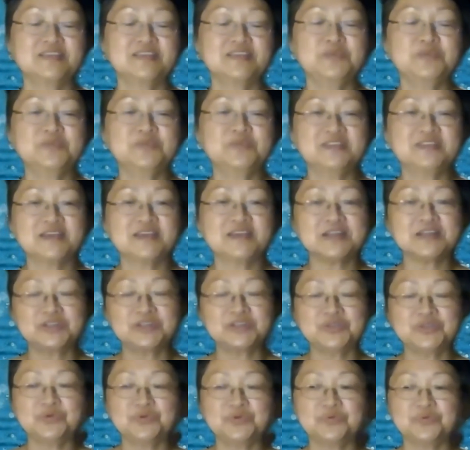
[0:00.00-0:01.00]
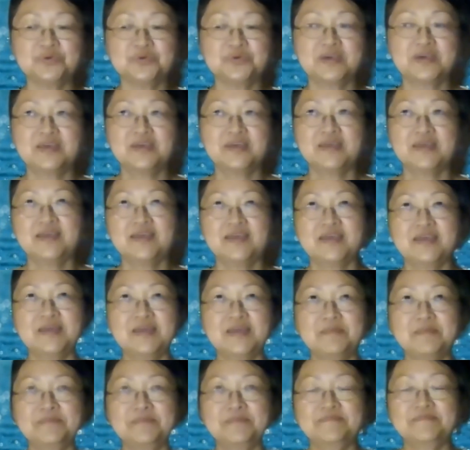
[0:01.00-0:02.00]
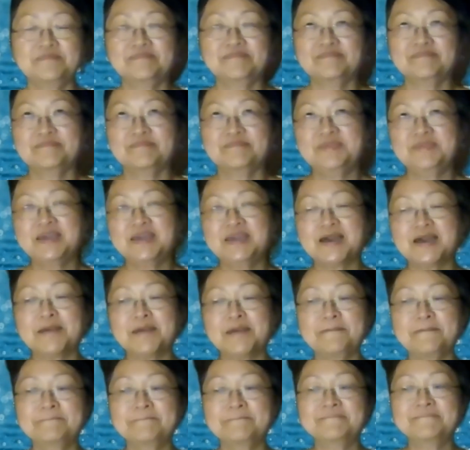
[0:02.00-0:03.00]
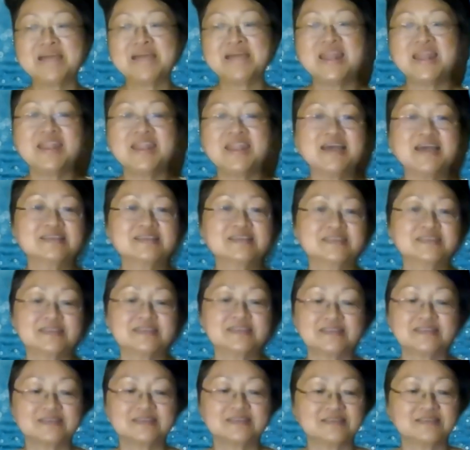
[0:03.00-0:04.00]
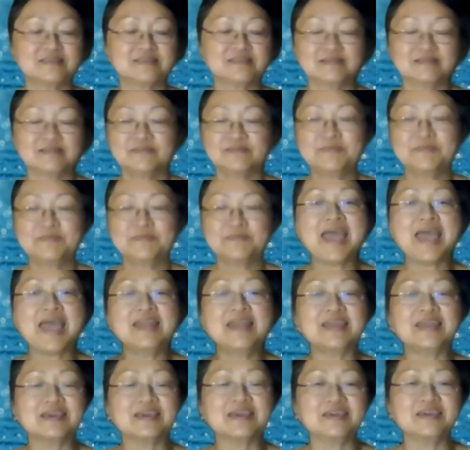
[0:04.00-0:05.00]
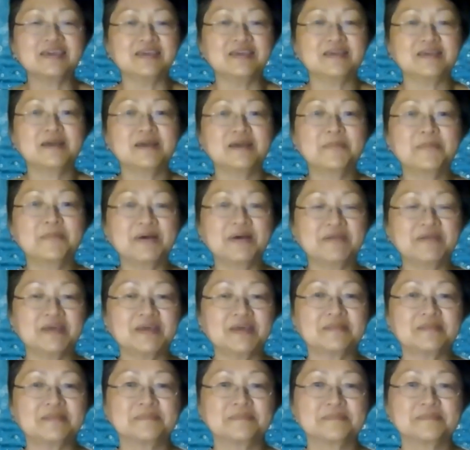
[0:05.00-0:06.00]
you will start to become less panicky about it.